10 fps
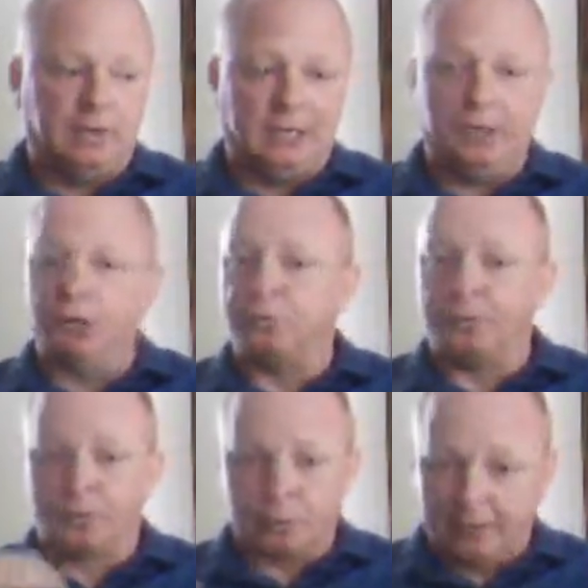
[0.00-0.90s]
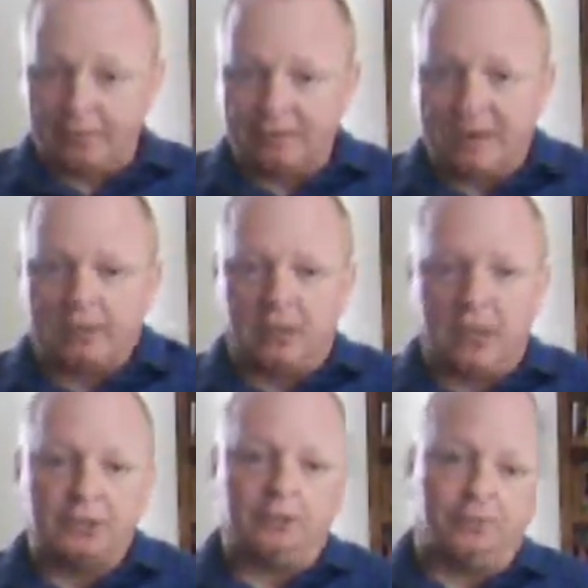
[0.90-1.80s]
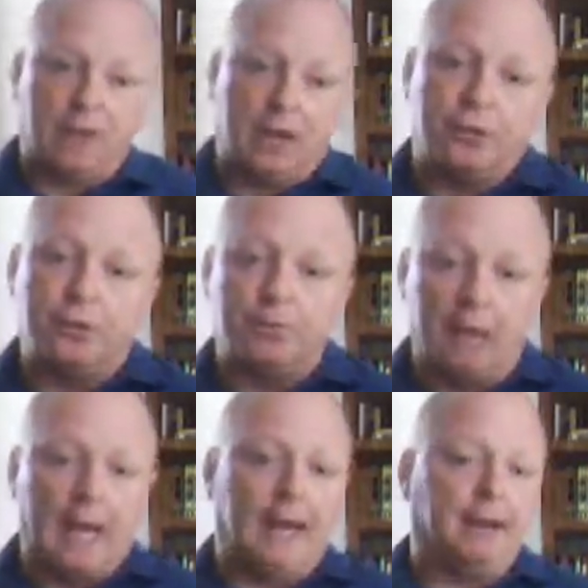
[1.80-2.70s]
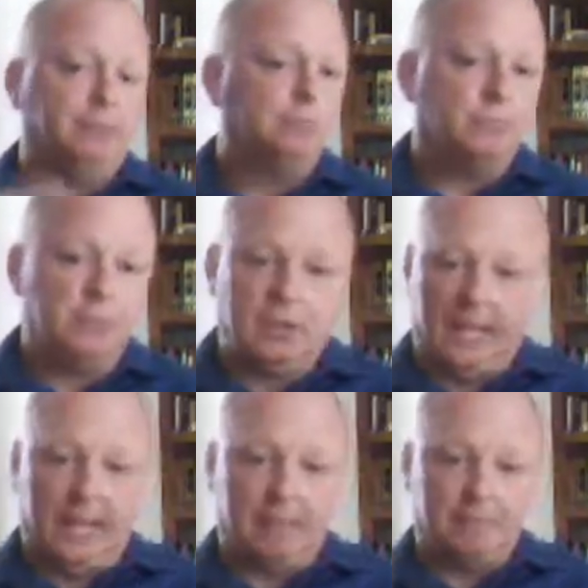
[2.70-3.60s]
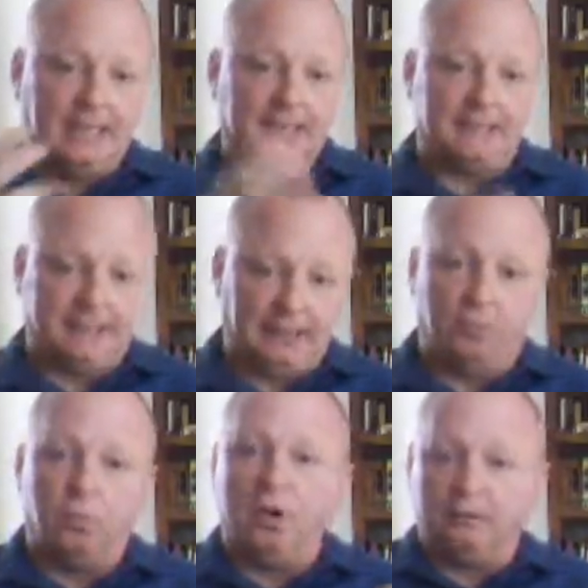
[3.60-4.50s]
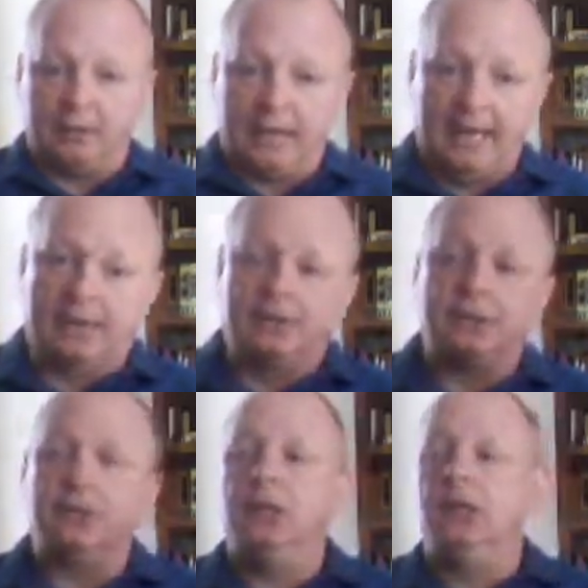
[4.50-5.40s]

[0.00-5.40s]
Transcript: deals with the grief of having lost her father by A, B, and C, whatever that is.